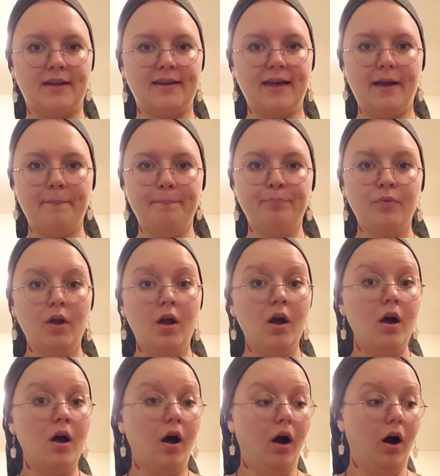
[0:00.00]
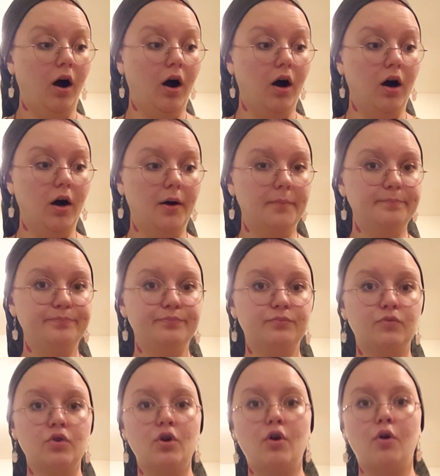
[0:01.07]
Yeah.
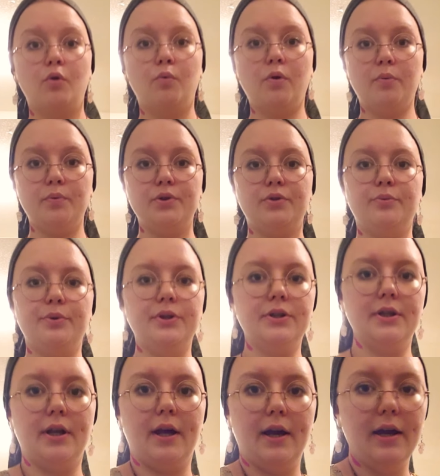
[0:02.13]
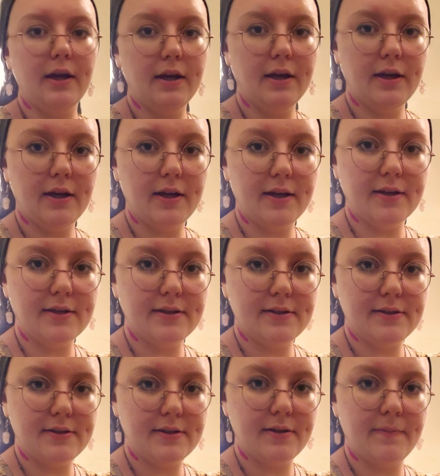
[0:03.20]
What we're doing today
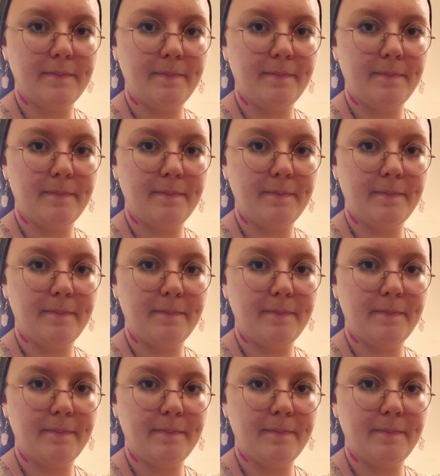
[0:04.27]
is